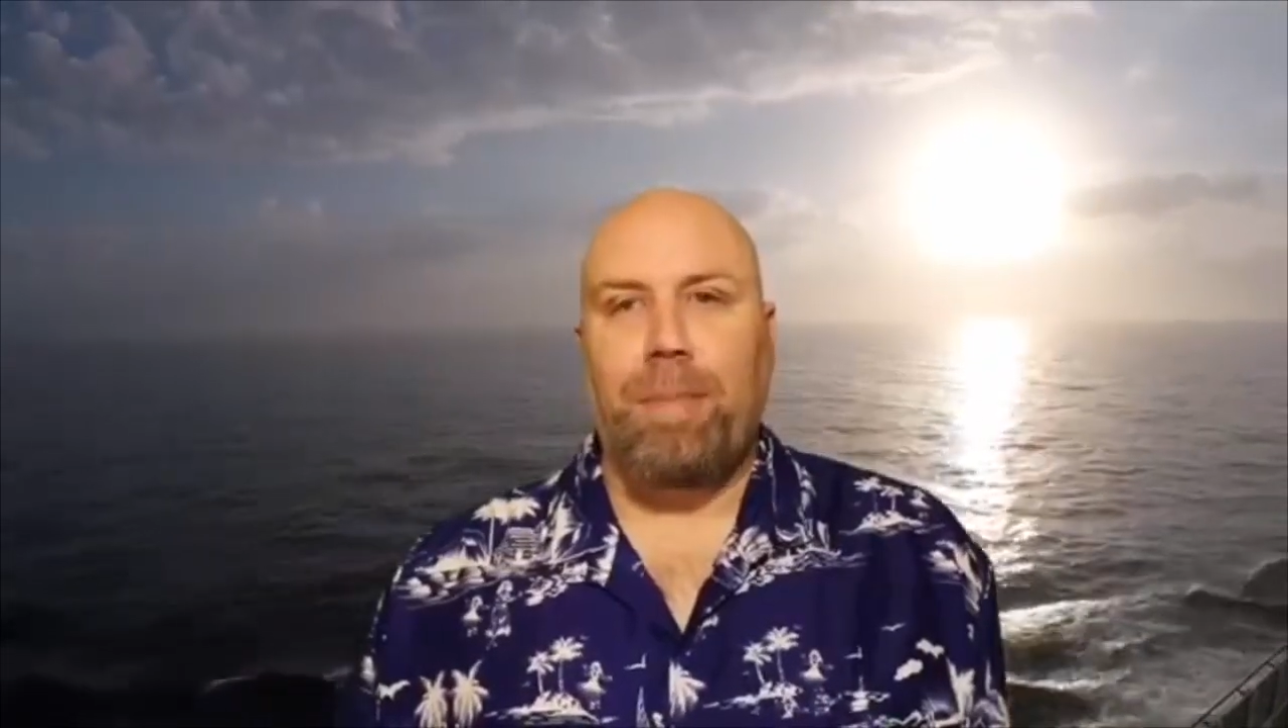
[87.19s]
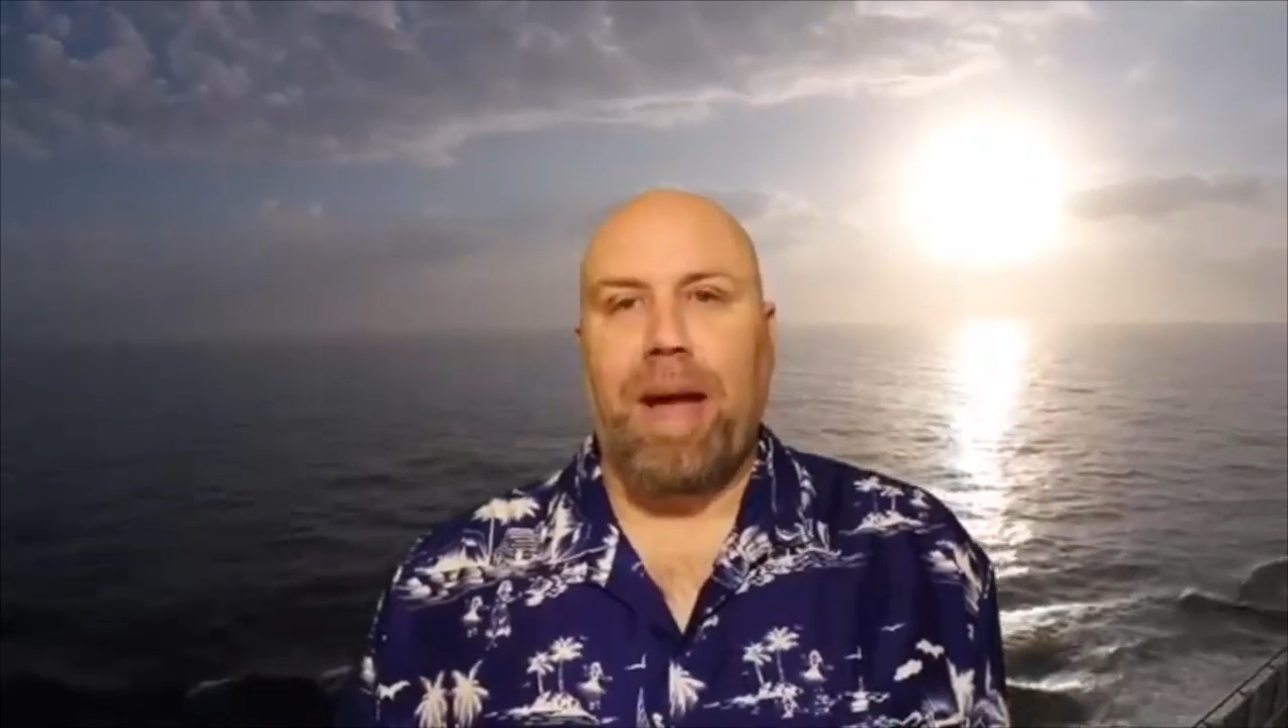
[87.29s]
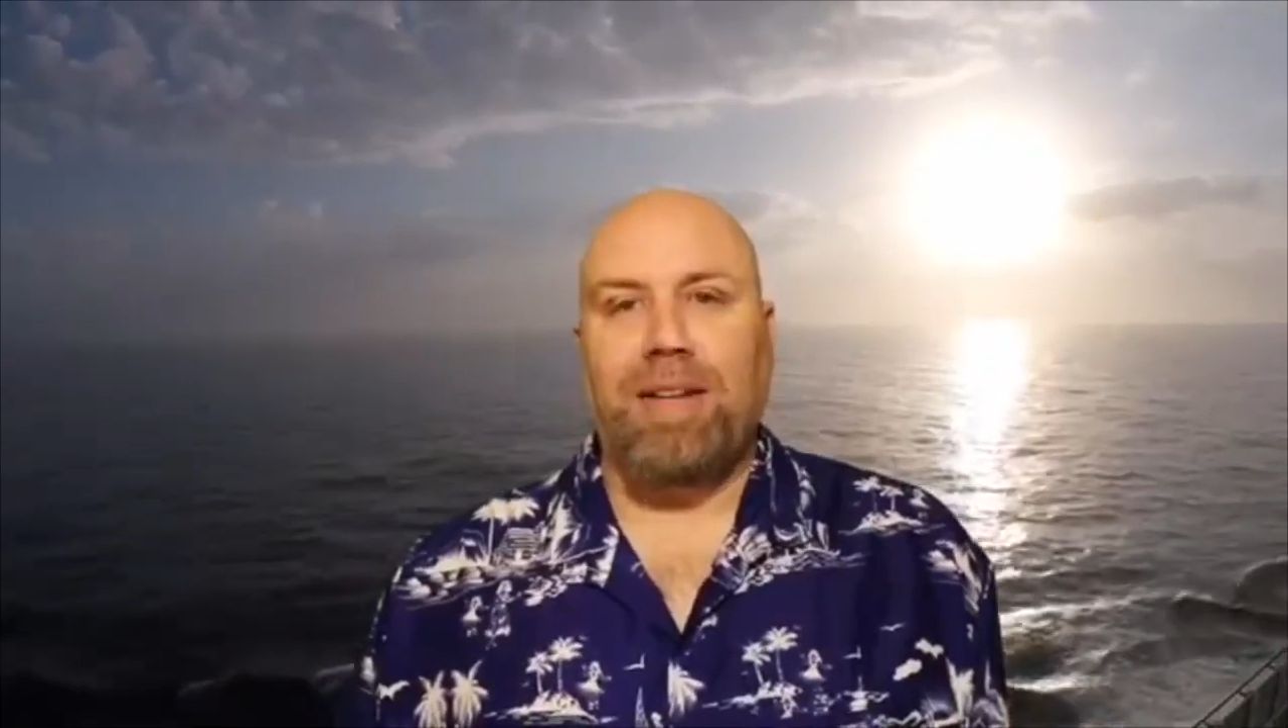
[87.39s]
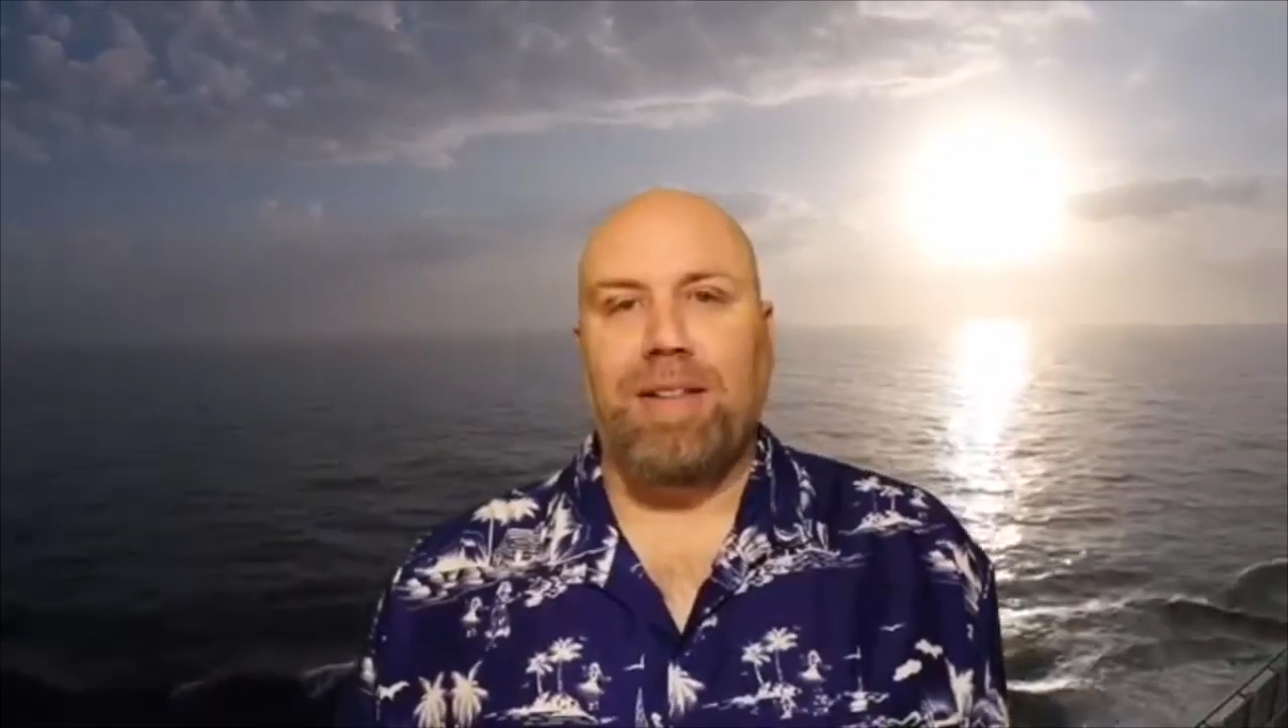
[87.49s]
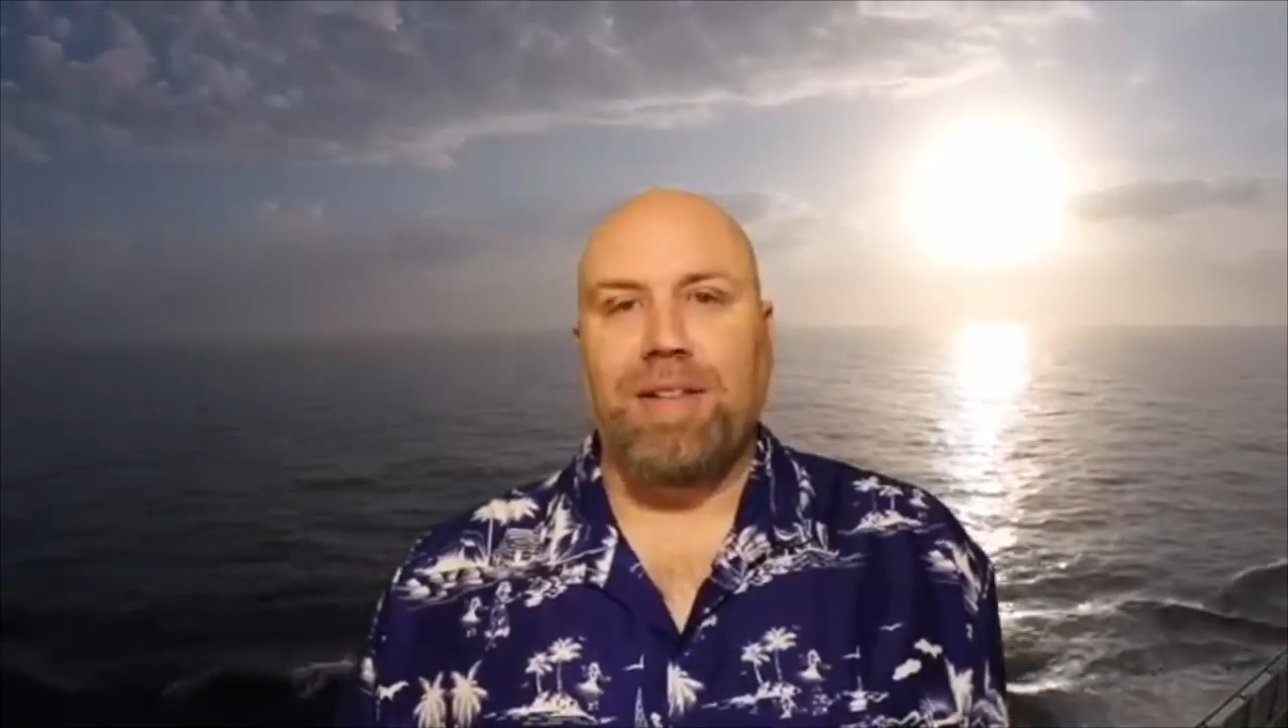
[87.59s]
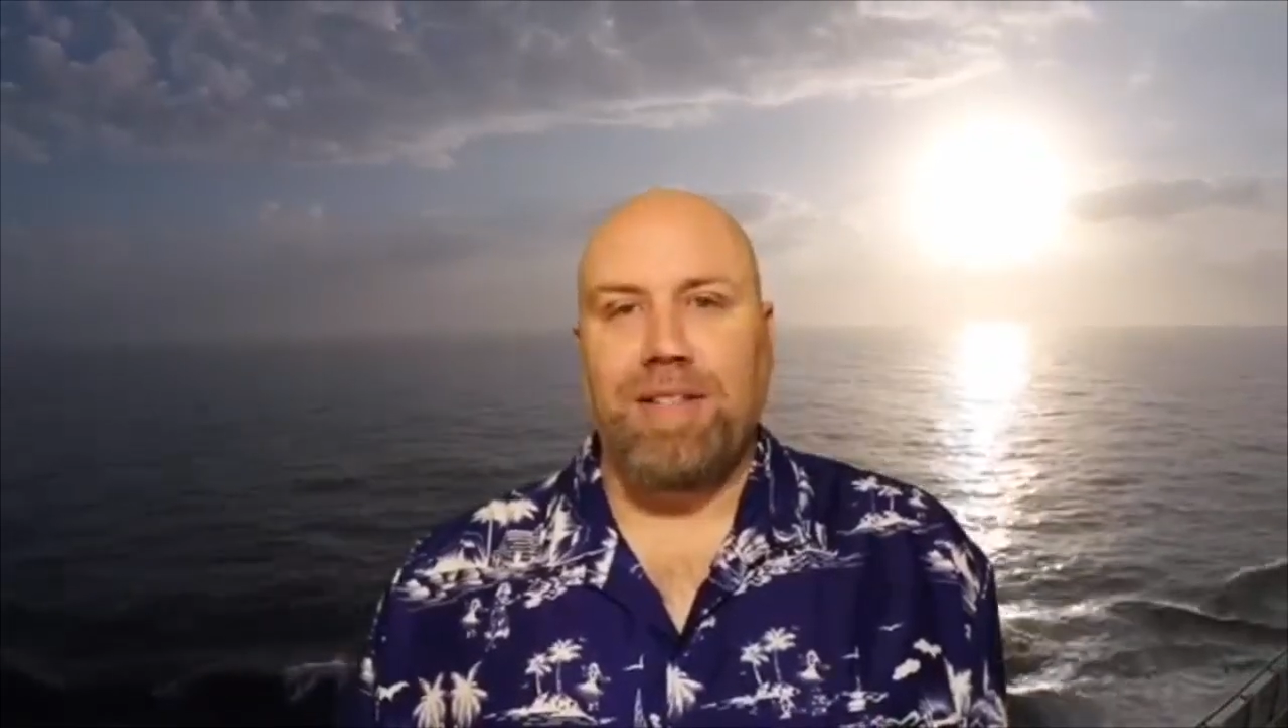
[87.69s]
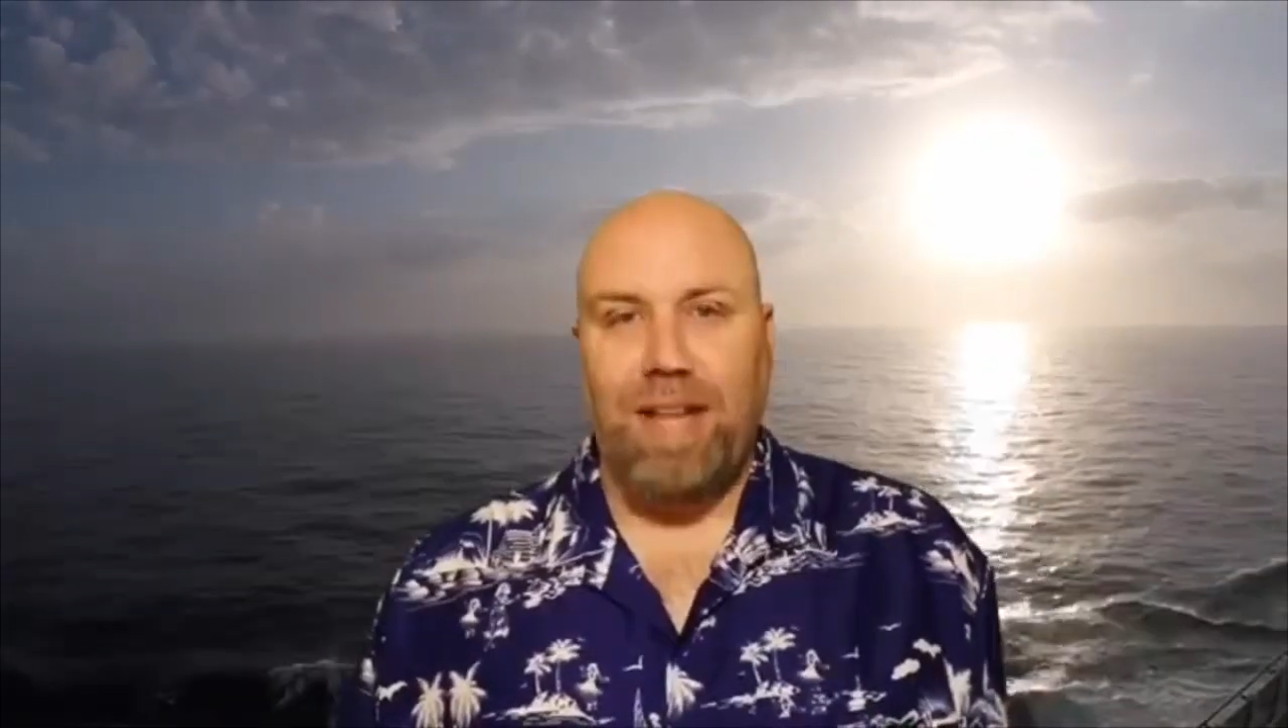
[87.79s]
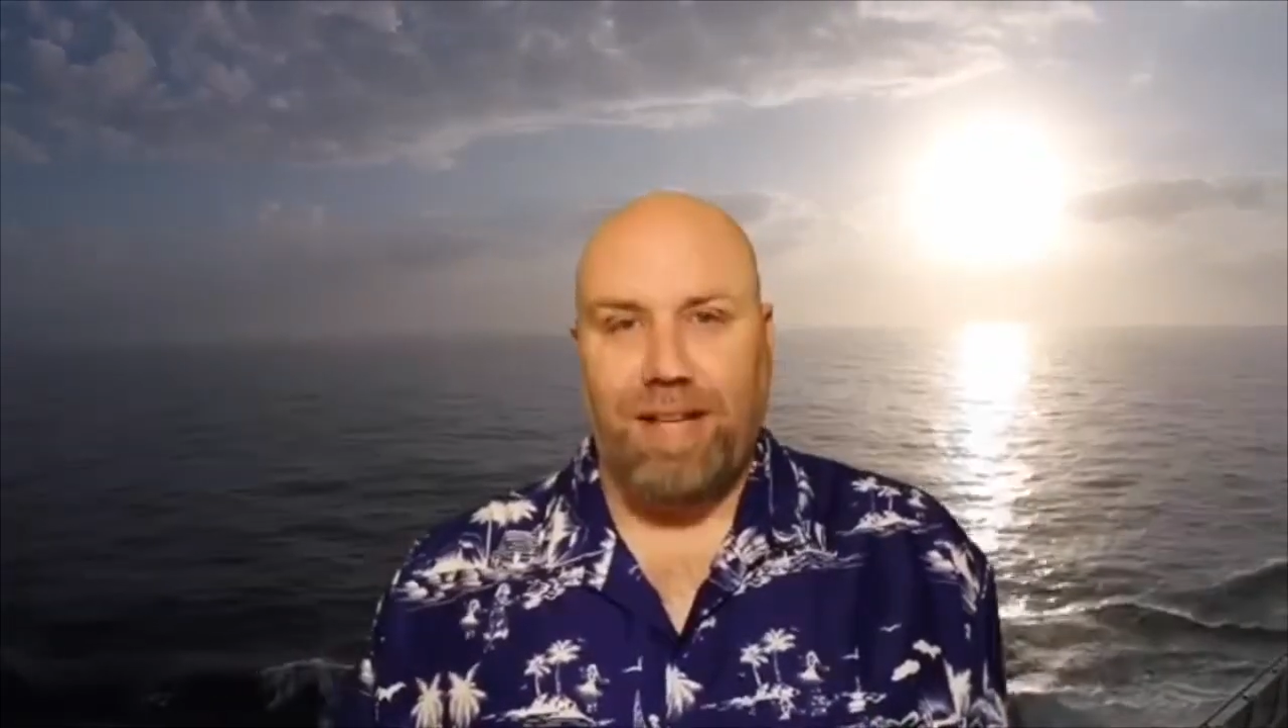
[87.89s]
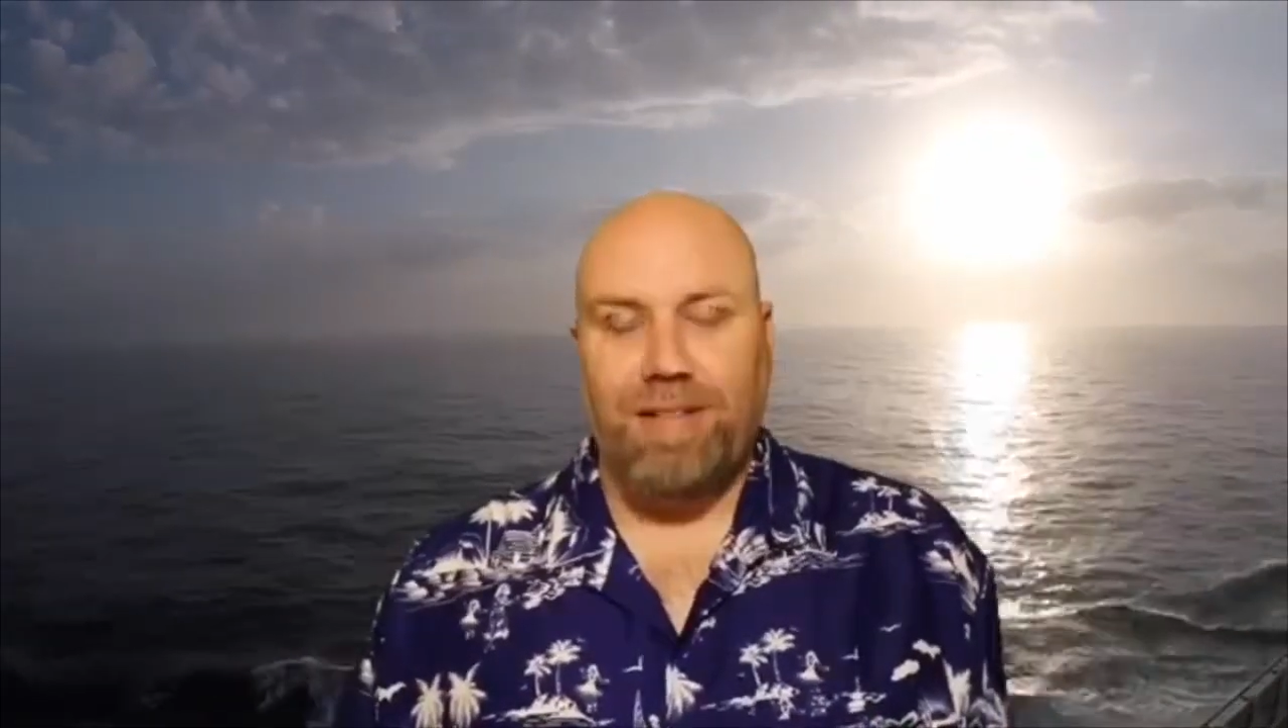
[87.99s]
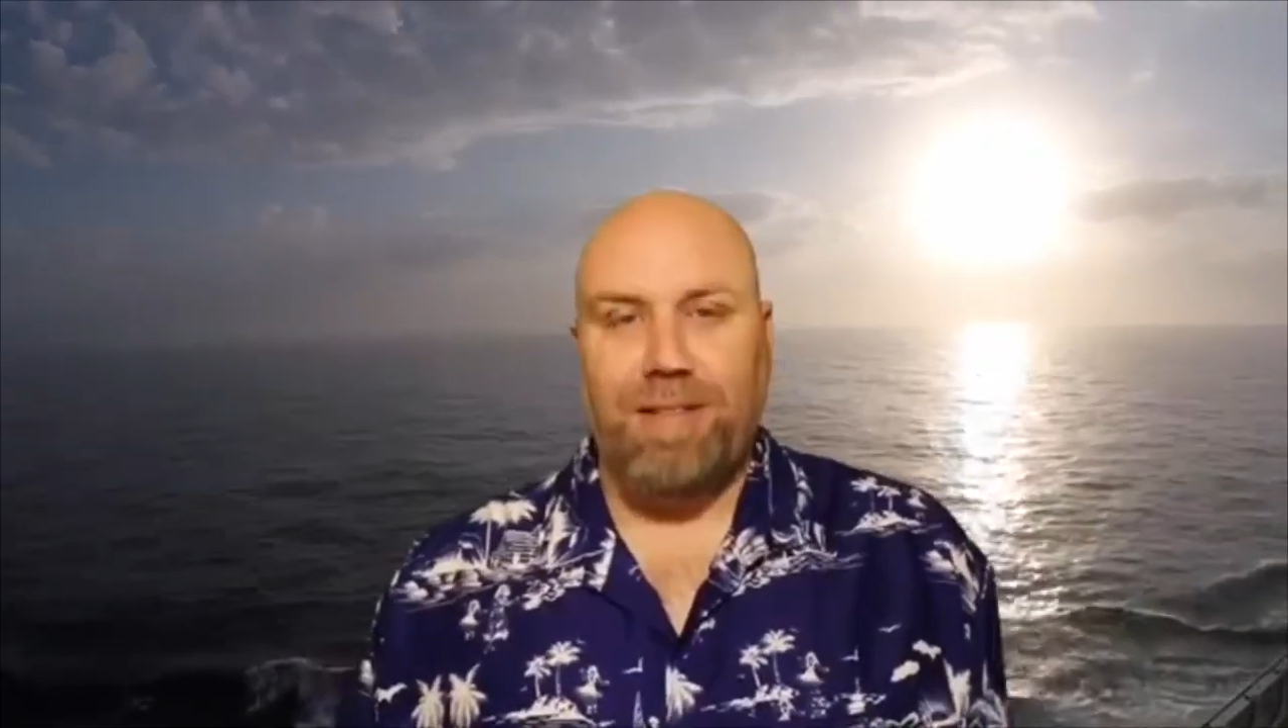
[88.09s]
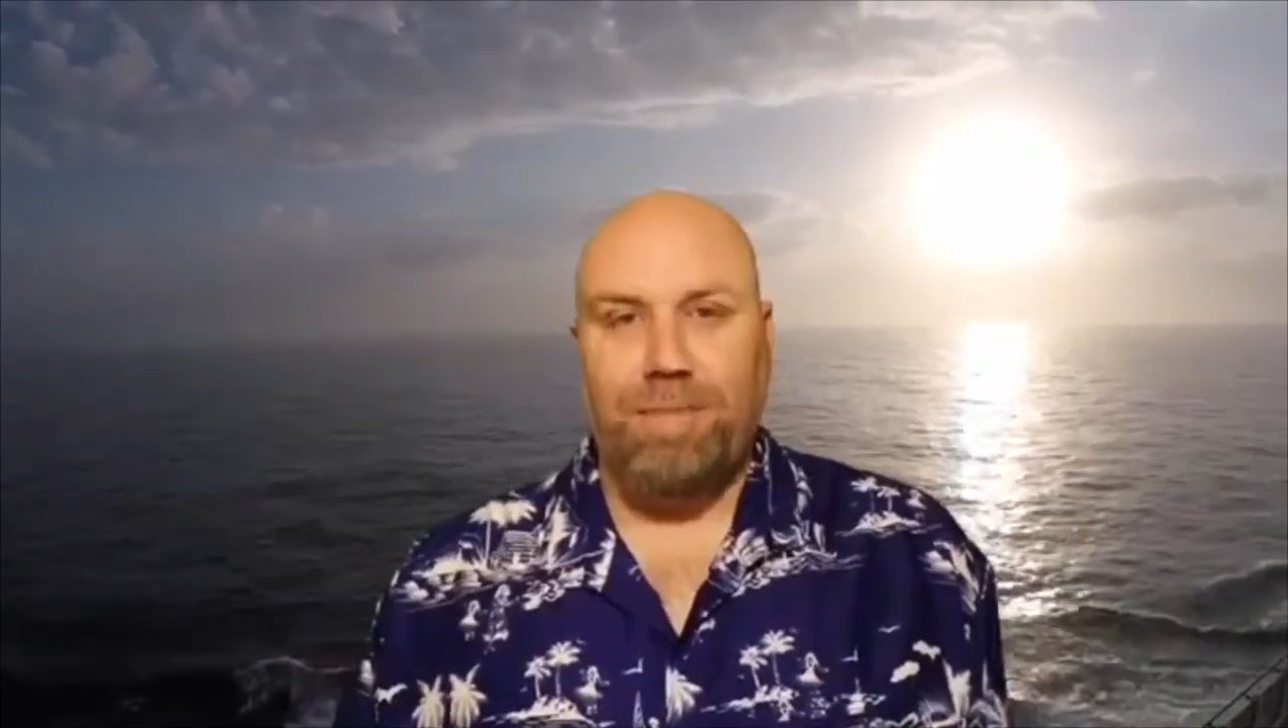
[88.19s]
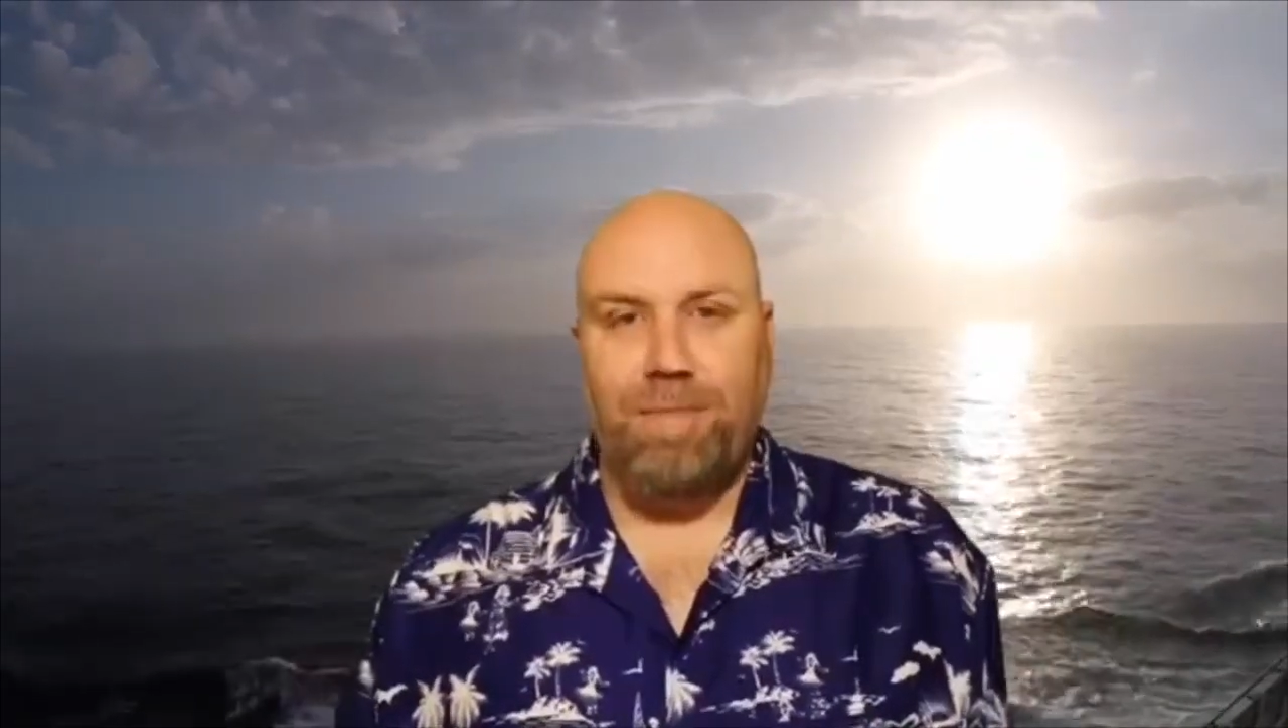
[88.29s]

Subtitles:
back to the States?